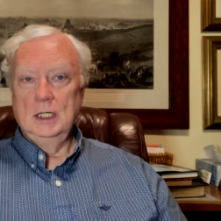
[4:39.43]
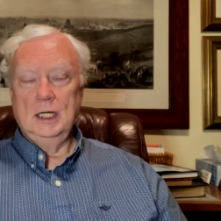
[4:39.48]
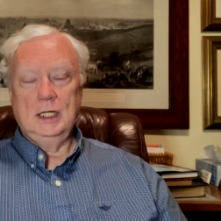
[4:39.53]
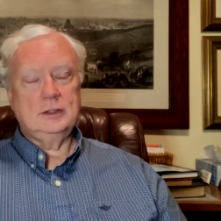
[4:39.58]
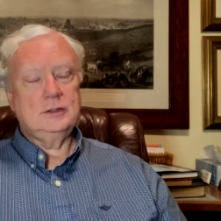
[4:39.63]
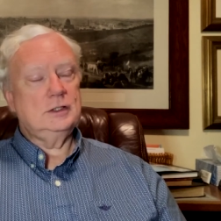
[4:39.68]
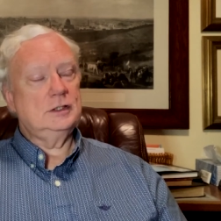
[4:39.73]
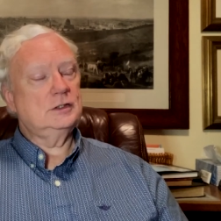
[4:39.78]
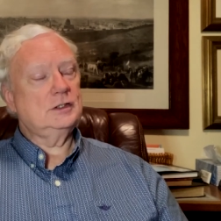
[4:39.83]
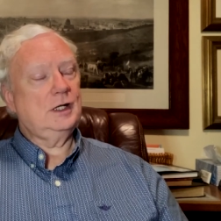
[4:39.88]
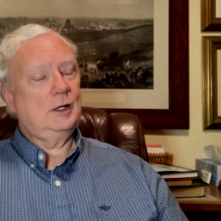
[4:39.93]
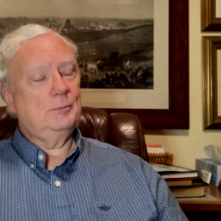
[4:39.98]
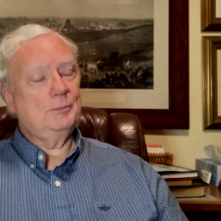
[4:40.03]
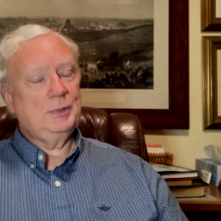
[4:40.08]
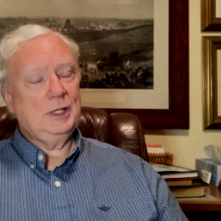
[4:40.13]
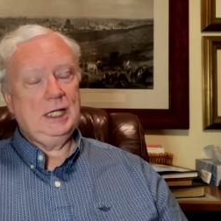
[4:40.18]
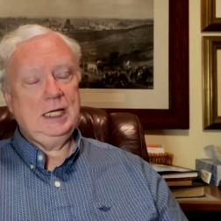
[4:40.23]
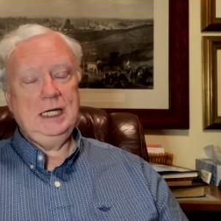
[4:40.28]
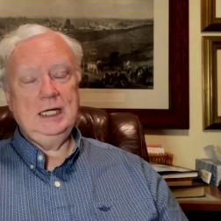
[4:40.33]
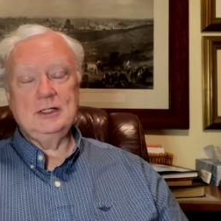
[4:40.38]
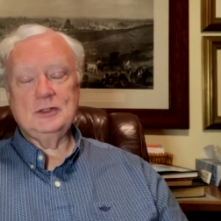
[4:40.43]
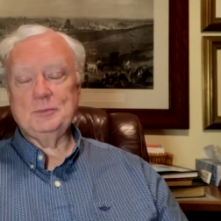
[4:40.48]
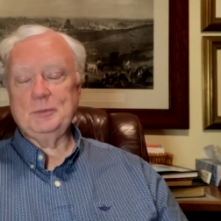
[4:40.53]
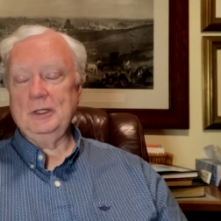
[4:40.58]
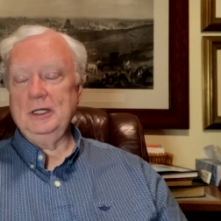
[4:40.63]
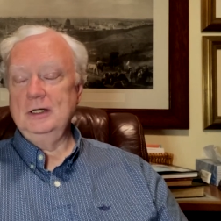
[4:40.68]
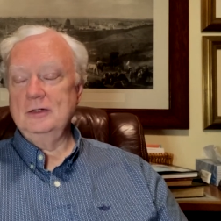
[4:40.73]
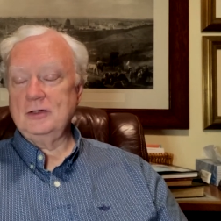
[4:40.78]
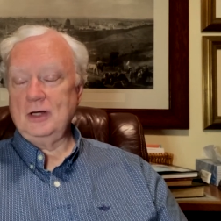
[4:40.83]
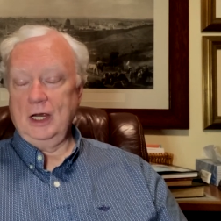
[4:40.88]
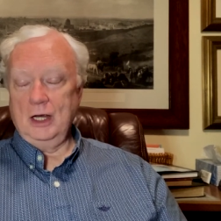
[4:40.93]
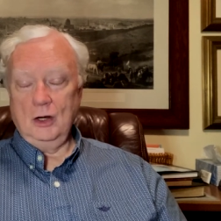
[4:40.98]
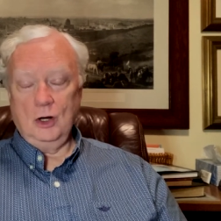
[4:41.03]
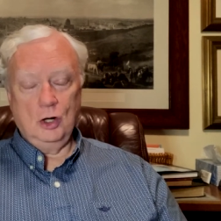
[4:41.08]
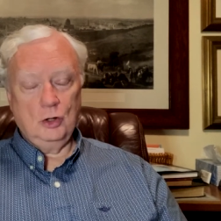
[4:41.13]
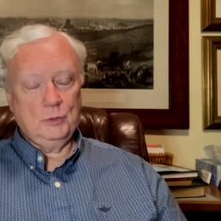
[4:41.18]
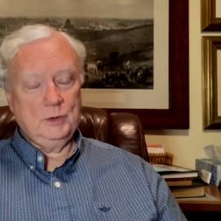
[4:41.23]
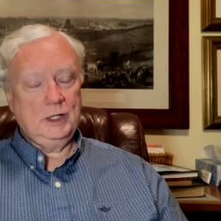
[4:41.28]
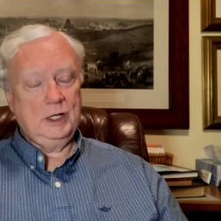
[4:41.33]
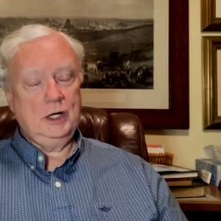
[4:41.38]
And she said, Please, please, I
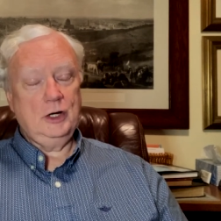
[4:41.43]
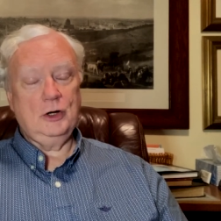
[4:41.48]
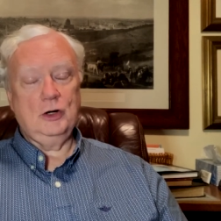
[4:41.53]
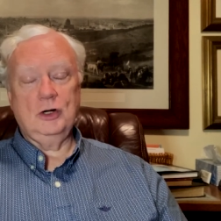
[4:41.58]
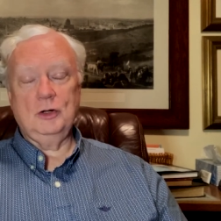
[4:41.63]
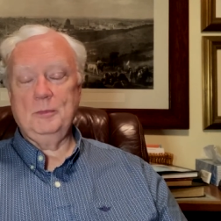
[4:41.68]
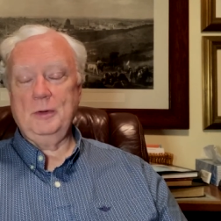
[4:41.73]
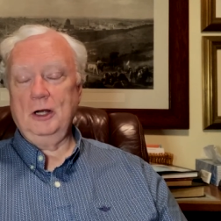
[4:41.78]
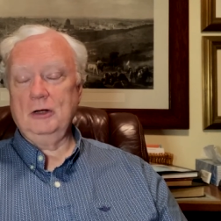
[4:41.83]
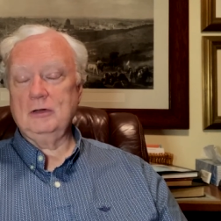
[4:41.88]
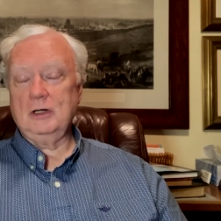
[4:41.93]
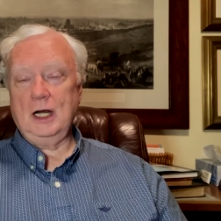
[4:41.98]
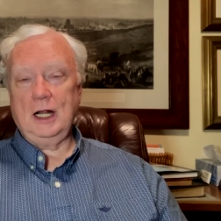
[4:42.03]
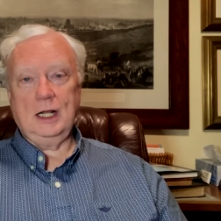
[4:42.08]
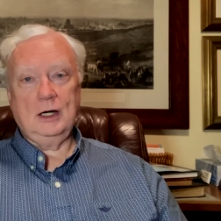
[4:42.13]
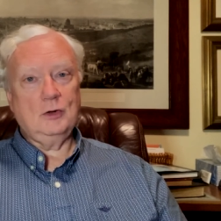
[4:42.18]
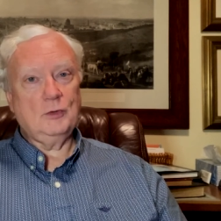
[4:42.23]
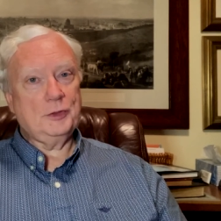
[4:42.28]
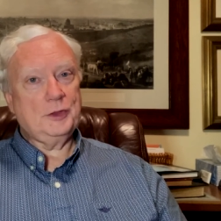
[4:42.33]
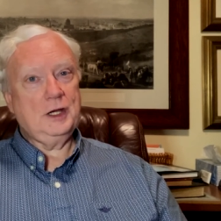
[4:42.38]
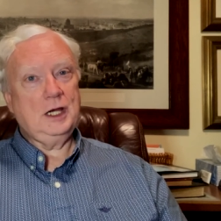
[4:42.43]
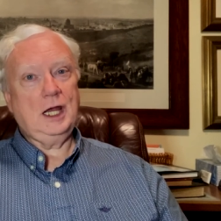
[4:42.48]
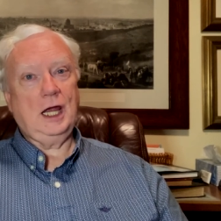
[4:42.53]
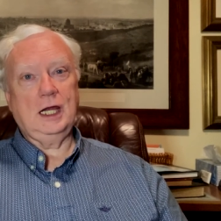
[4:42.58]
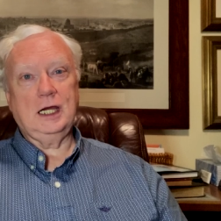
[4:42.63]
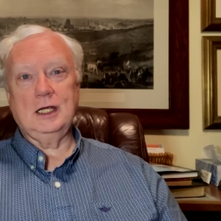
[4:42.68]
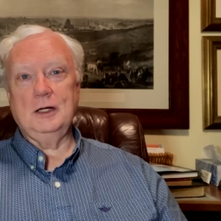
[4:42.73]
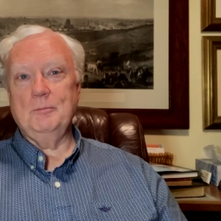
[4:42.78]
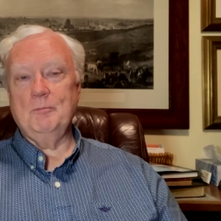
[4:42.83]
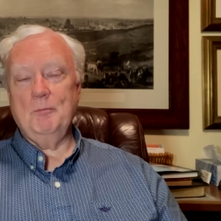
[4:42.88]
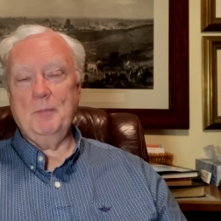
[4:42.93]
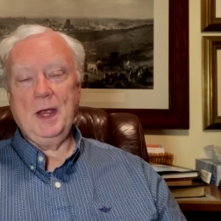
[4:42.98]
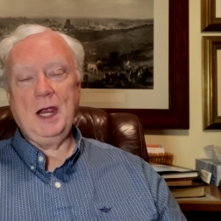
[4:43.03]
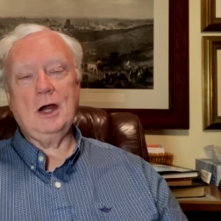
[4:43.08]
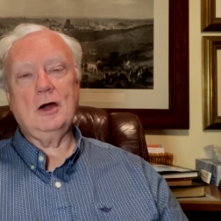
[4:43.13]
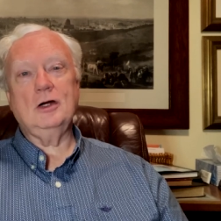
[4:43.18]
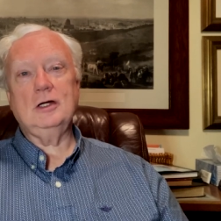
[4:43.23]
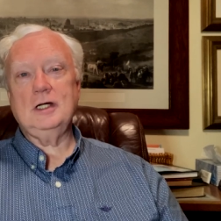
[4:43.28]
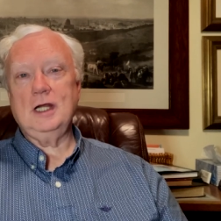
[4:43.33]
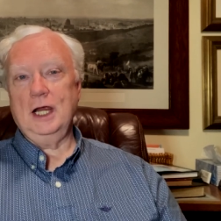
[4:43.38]
already heard about it. I don't think I can
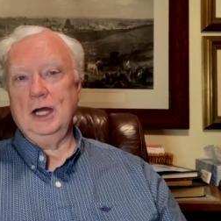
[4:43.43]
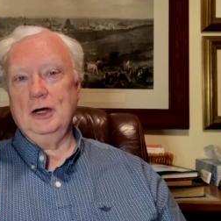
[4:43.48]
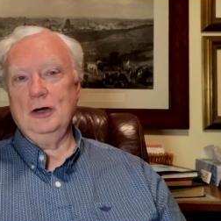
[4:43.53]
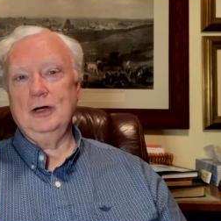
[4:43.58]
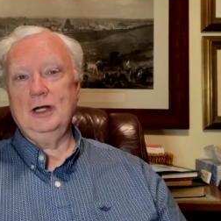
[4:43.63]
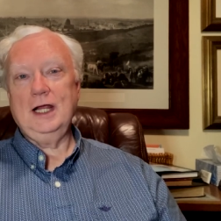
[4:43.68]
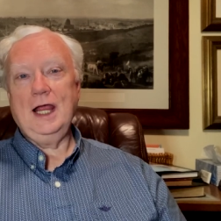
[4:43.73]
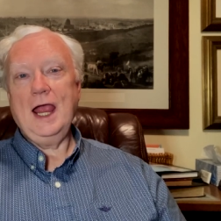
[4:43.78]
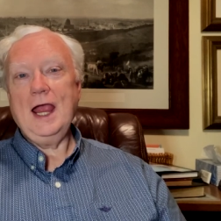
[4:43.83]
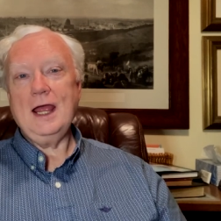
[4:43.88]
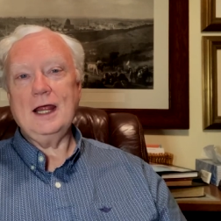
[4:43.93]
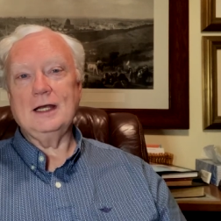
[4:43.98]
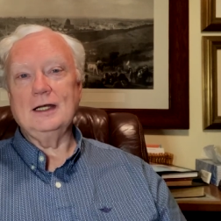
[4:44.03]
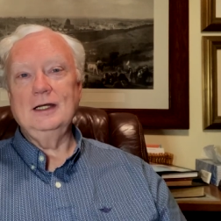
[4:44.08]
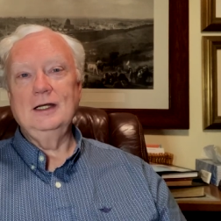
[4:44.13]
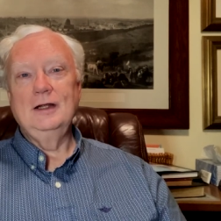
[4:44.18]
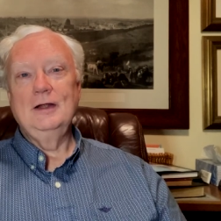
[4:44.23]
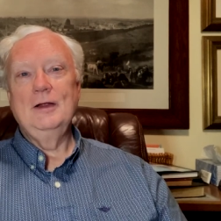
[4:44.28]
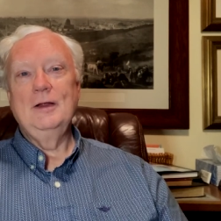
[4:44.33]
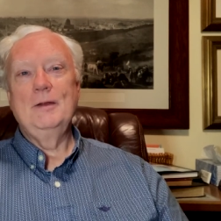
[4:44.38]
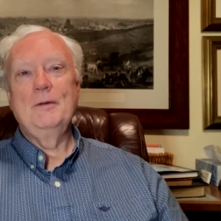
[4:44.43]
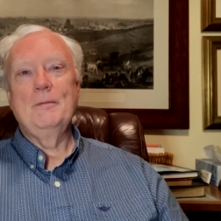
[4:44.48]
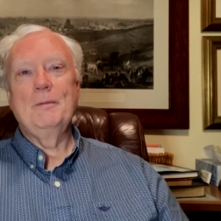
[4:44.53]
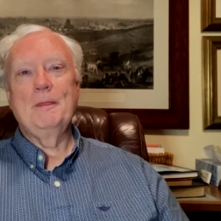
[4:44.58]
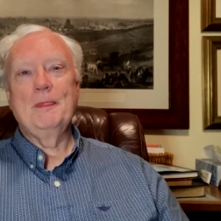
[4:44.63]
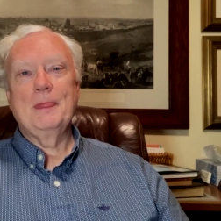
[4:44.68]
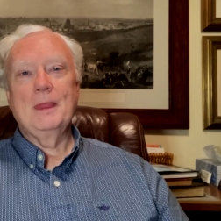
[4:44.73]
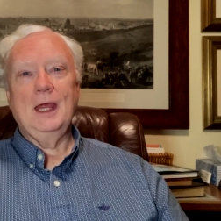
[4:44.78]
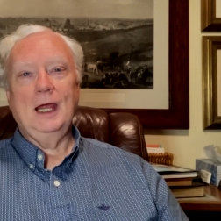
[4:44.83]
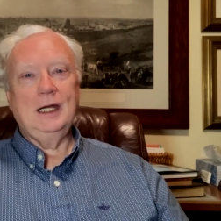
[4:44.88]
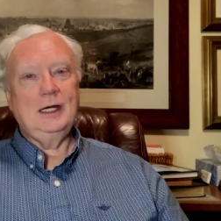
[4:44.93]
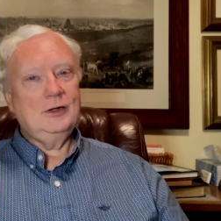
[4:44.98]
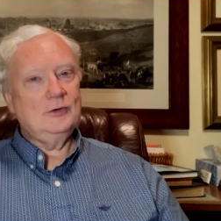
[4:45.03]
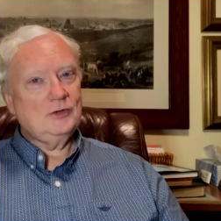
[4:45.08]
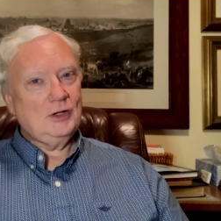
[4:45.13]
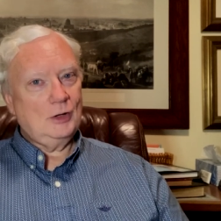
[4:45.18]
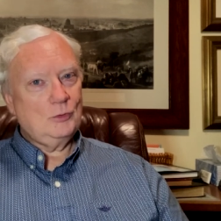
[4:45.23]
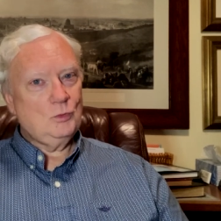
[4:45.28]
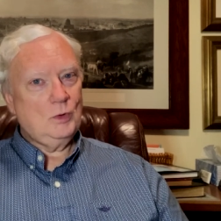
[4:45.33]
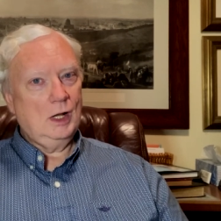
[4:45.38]
bear to hear it again. And he
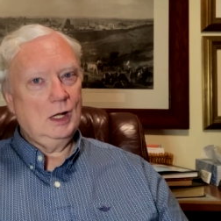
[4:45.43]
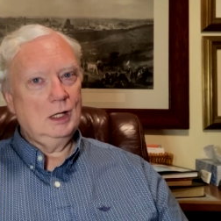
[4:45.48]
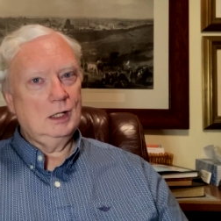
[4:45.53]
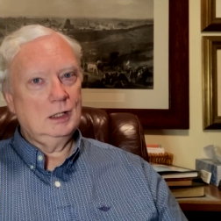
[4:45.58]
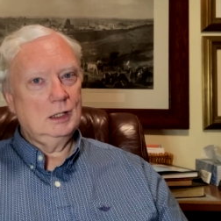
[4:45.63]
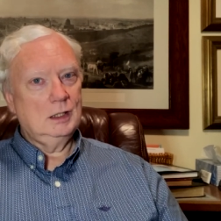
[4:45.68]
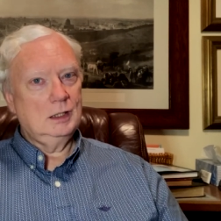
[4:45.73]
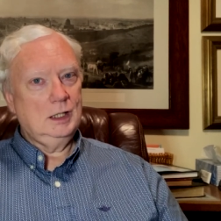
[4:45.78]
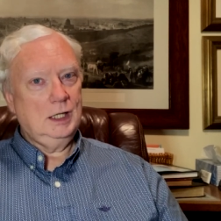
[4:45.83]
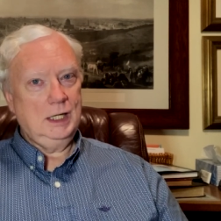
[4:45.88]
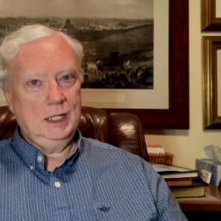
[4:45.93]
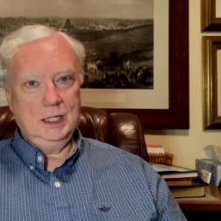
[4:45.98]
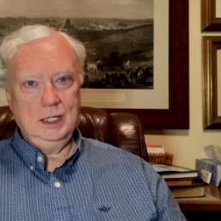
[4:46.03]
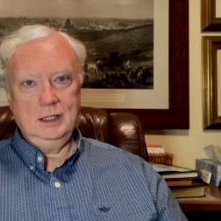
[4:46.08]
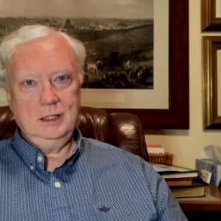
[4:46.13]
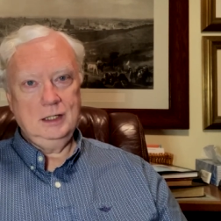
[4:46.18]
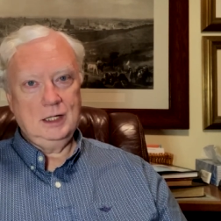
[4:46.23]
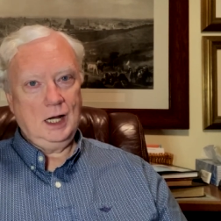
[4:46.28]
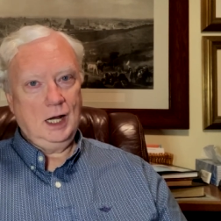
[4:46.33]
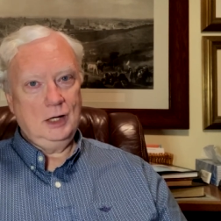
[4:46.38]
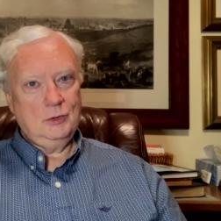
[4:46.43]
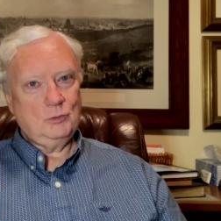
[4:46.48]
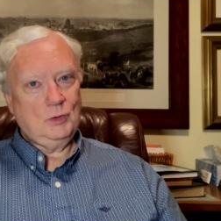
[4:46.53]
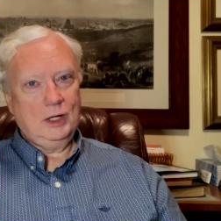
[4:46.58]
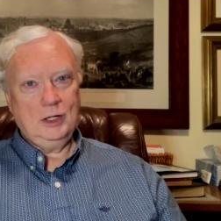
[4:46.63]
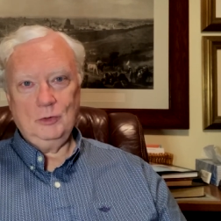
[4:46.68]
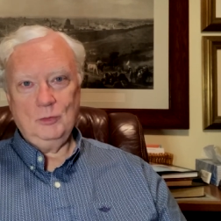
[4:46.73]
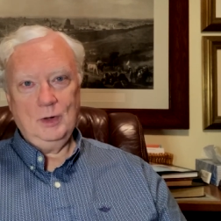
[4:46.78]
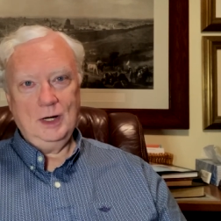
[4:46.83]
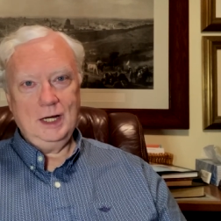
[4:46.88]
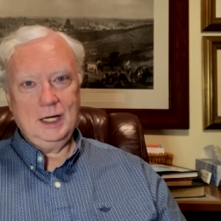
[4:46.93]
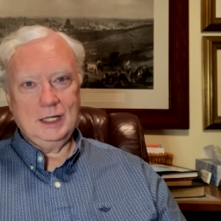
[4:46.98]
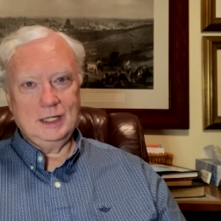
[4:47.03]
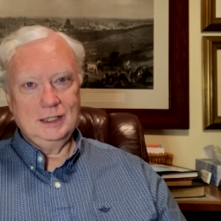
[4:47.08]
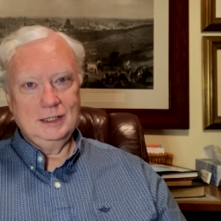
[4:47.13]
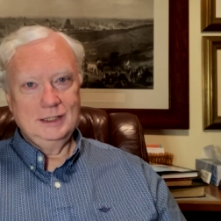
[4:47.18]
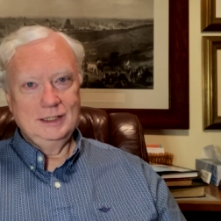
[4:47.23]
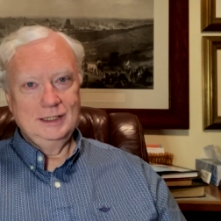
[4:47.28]
said, Well, he didn't die right away.